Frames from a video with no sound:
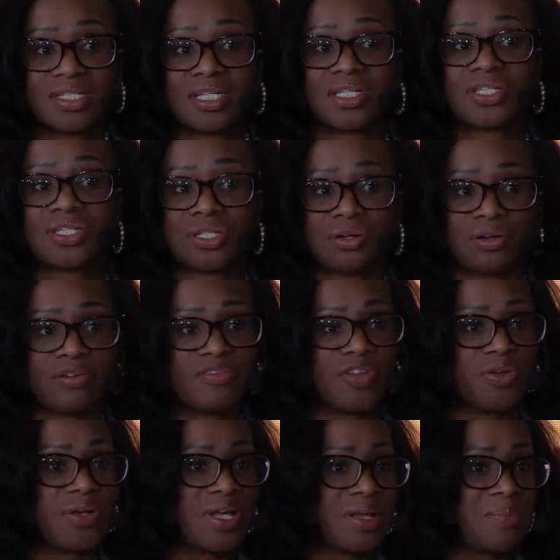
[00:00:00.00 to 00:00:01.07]
serve
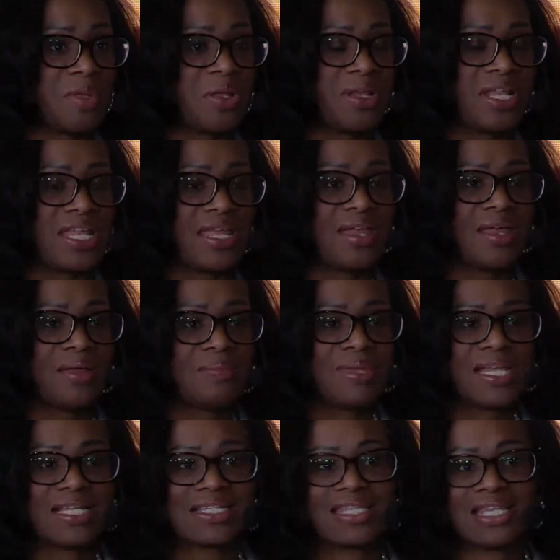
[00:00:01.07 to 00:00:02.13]
your community?
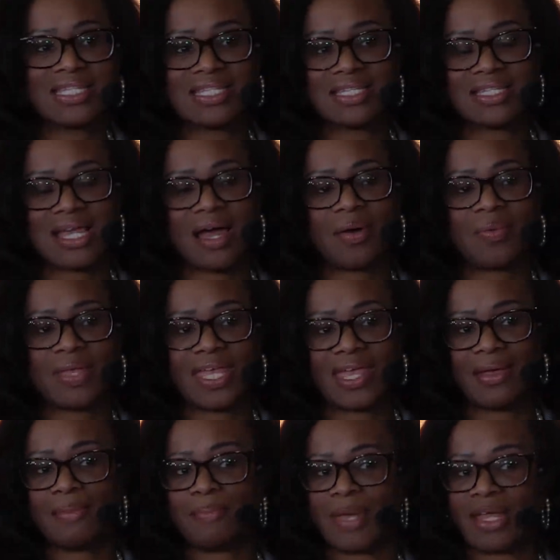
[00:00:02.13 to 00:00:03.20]
Because this is how we
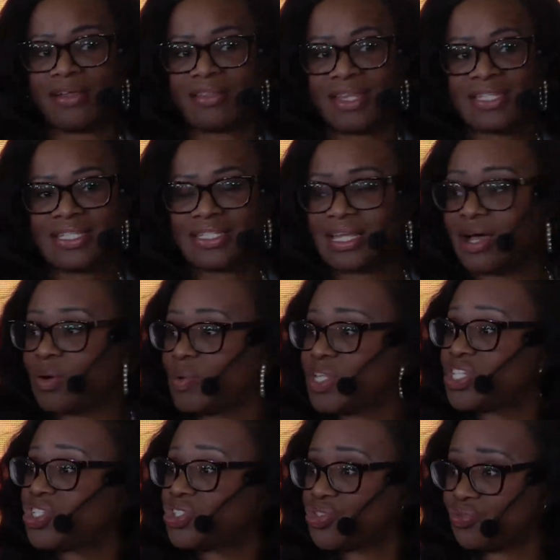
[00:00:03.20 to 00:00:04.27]
get better. This is how we
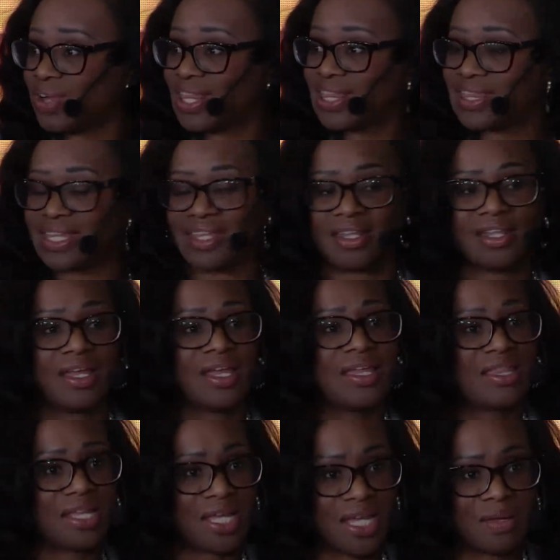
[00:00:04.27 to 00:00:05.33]
strengthen
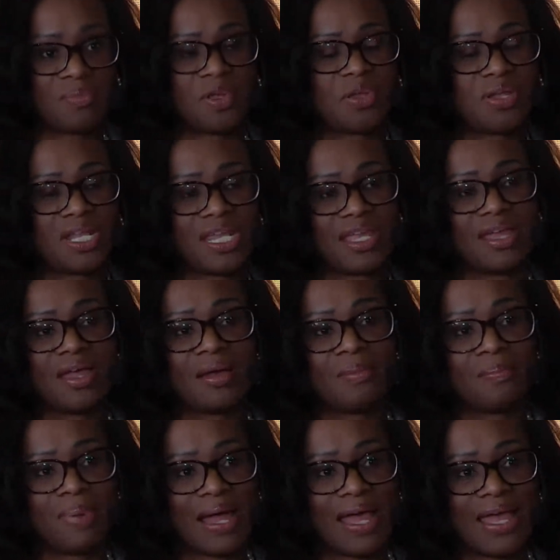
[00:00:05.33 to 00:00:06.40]
the community,
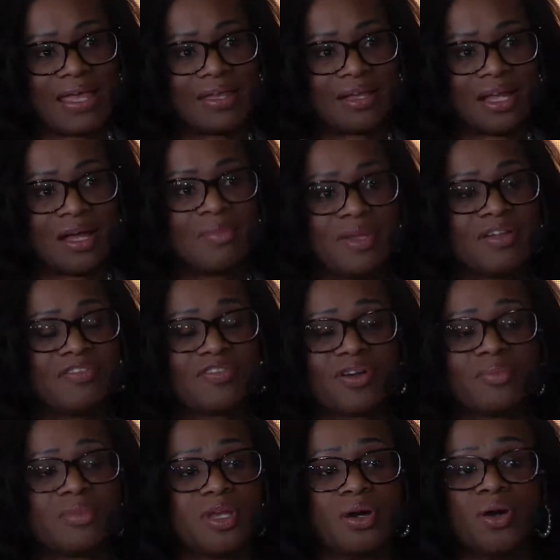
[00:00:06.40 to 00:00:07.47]
by coming
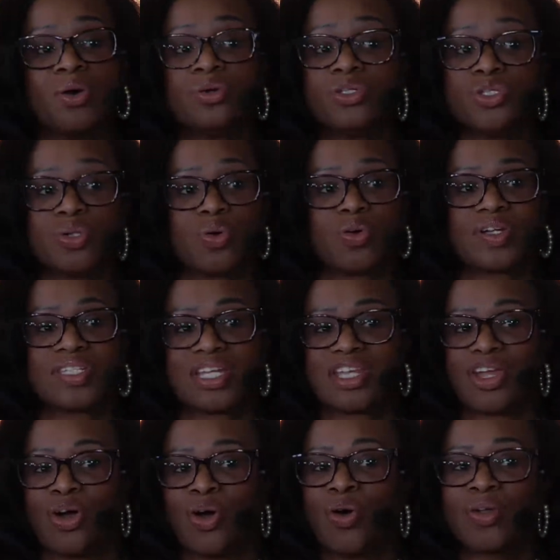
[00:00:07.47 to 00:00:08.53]
from your own doors and
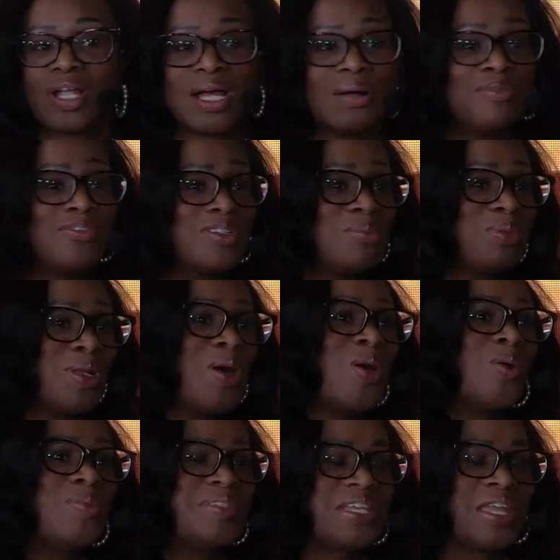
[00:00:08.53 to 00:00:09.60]
your own comfortable
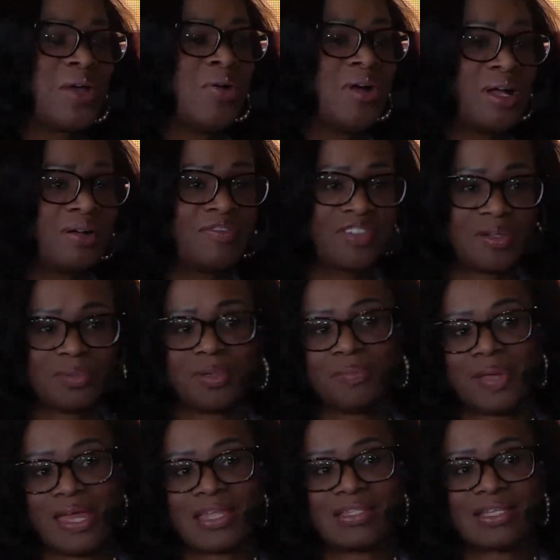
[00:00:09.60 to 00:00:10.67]
homes and your own comfortable
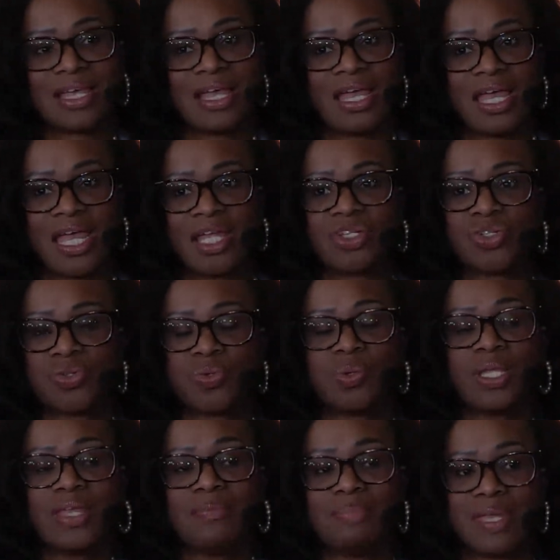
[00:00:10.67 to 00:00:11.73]
beds and
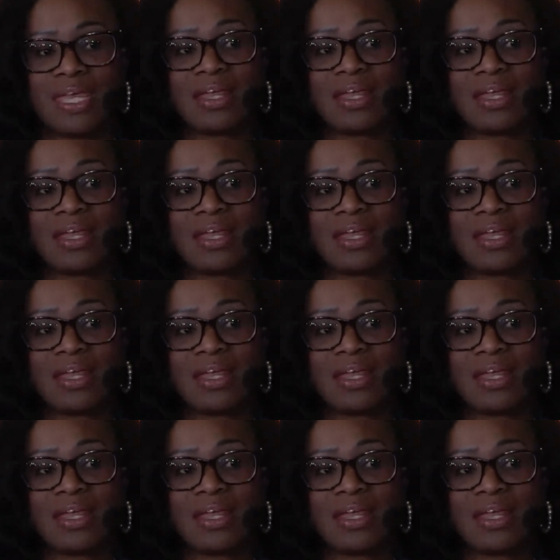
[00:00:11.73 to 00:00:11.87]
truly being